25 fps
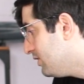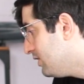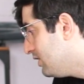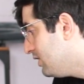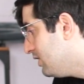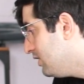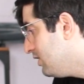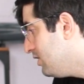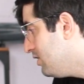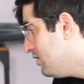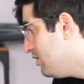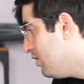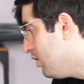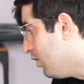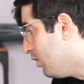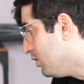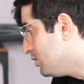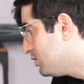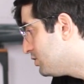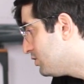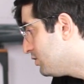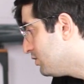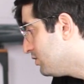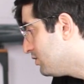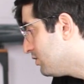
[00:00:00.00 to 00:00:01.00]
No
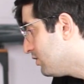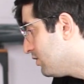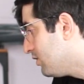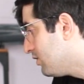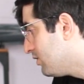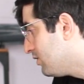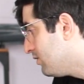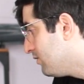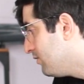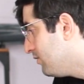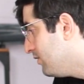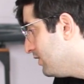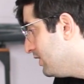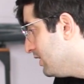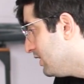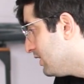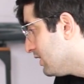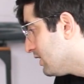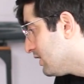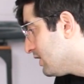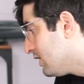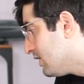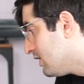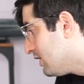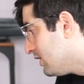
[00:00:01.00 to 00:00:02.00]
True Tone with a
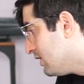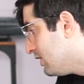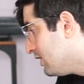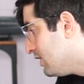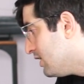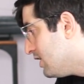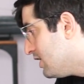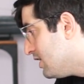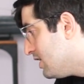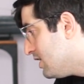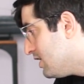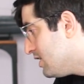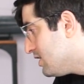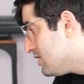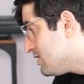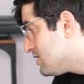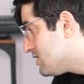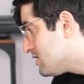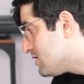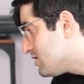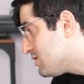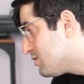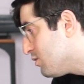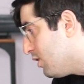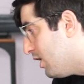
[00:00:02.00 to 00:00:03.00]

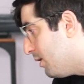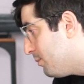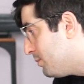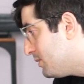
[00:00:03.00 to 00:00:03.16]
swap